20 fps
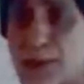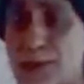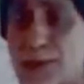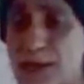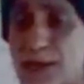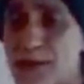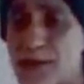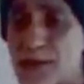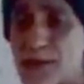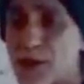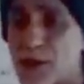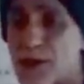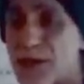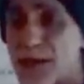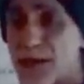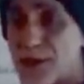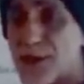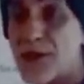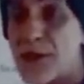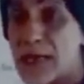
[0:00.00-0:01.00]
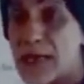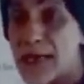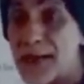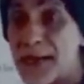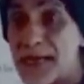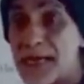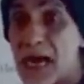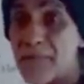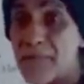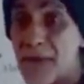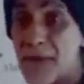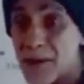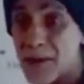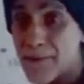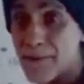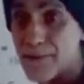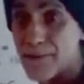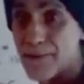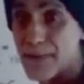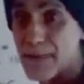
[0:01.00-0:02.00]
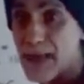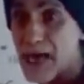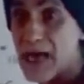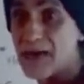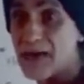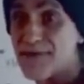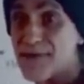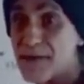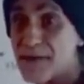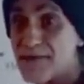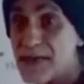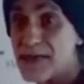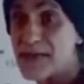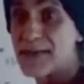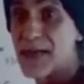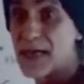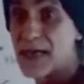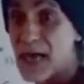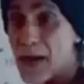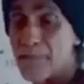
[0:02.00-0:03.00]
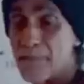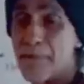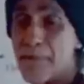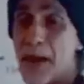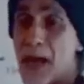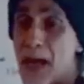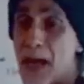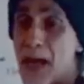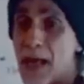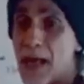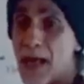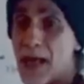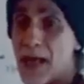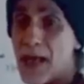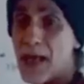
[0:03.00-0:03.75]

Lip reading: It's also the Greek third letter, gamma, alpha, beta, gamma.